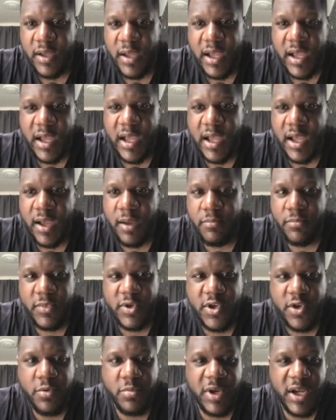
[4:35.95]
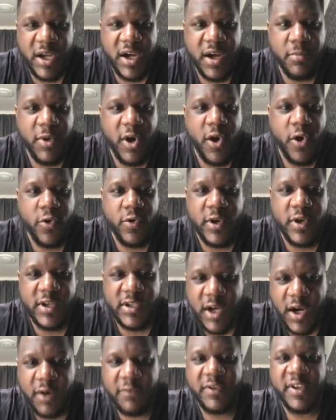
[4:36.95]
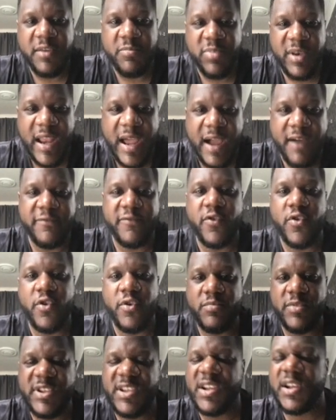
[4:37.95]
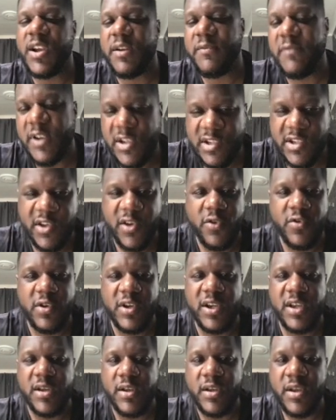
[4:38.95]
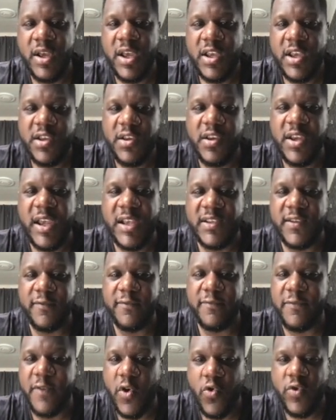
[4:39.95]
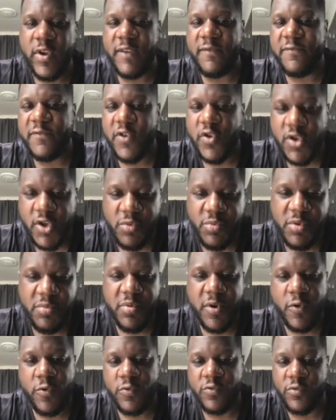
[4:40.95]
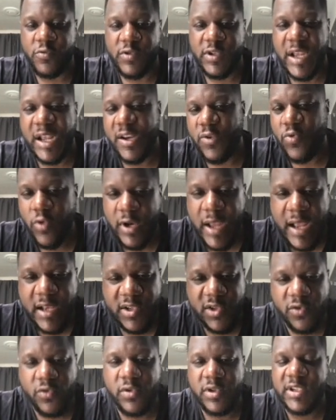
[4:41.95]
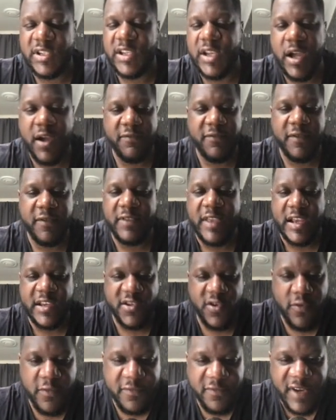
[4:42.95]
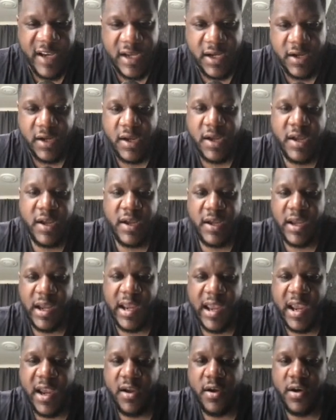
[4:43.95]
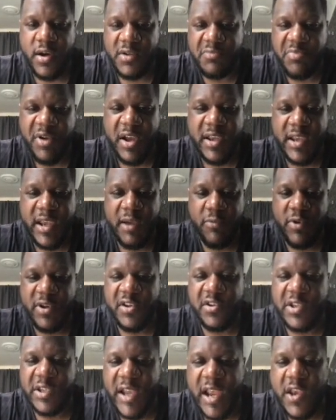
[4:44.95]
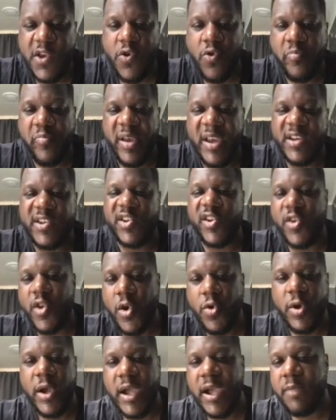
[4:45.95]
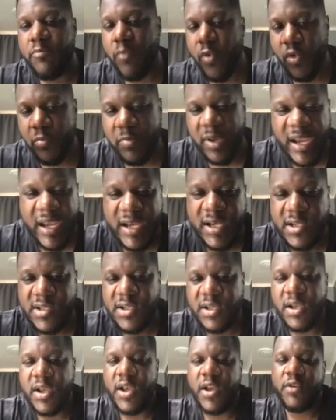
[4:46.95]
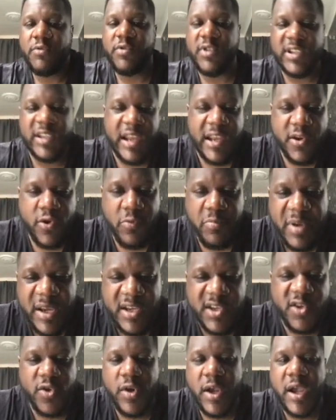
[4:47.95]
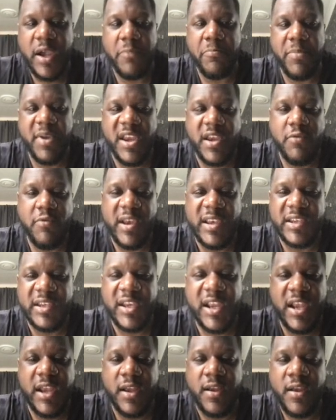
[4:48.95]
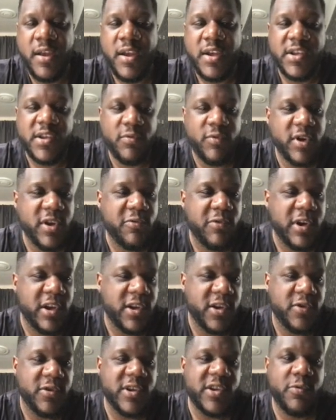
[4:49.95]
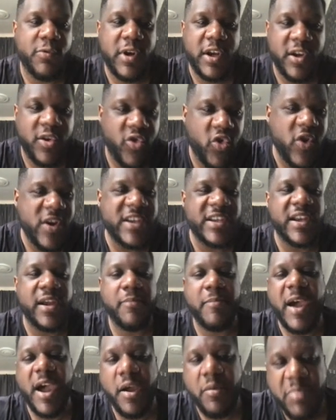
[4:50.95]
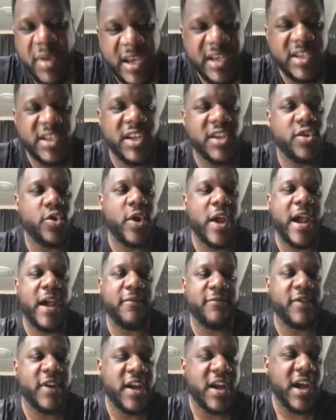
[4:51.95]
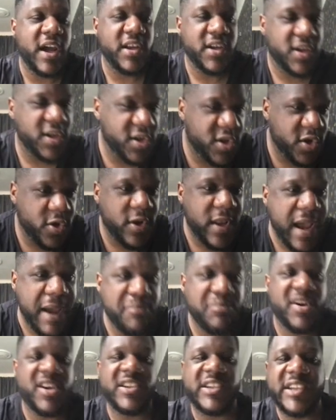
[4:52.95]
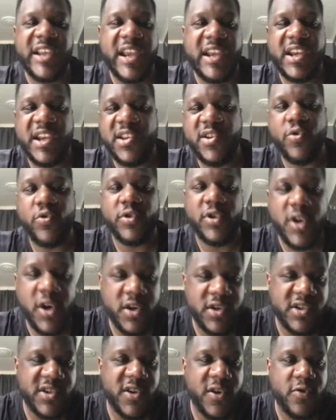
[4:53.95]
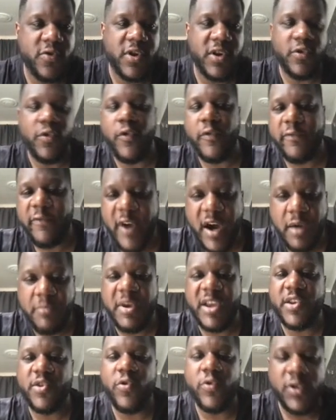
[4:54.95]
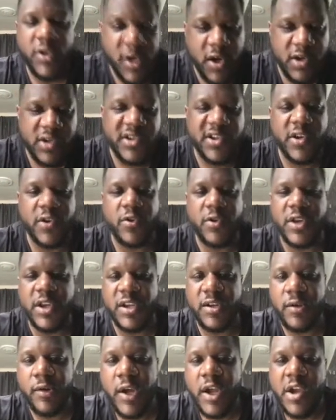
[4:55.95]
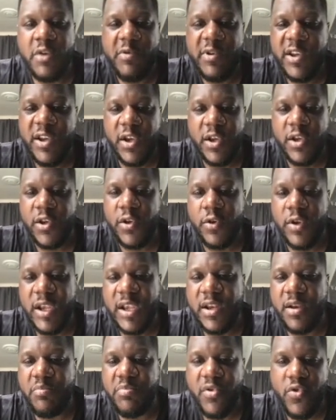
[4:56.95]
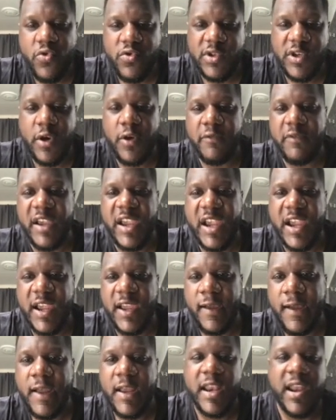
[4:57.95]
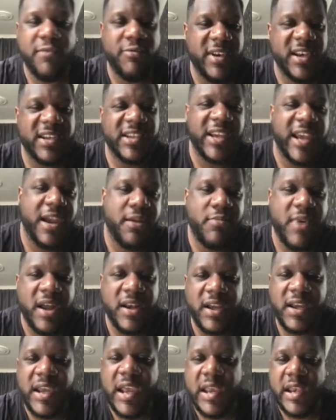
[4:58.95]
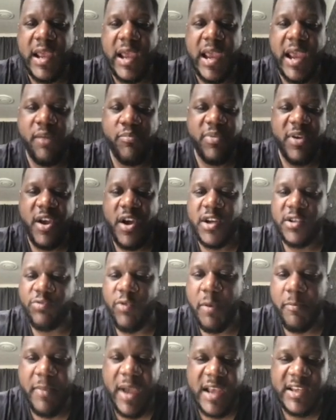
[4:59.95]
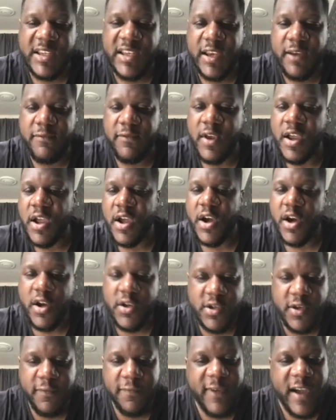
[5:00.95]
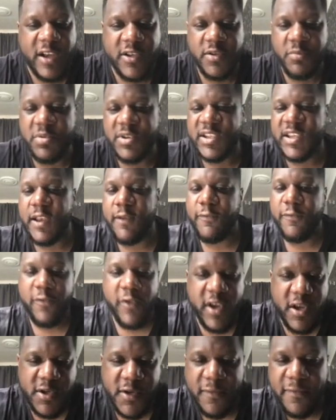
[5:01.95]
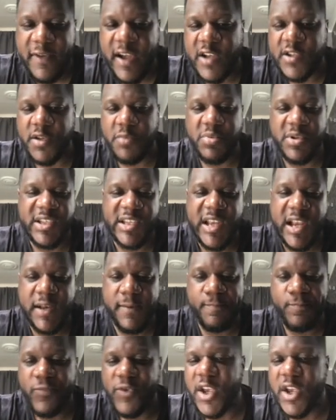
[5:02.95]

um, you become owners of the platform. It's a governance token. You get to vote in future proposals and all that sort of stuff if that's your thing. Okay, guys. But yeah, when you state your pig, you don't earn more pigs. When you state your pigs, you earn B U S D. So what you want to do is you want to increase the amount of pigs that you have, and you can do that by staking your dogs token or farming your dogs token, which you can do in the pools over here. Now, when this came out the gate, the A P Rs were massive, one hundred thousand percent, three hundred thousand percent.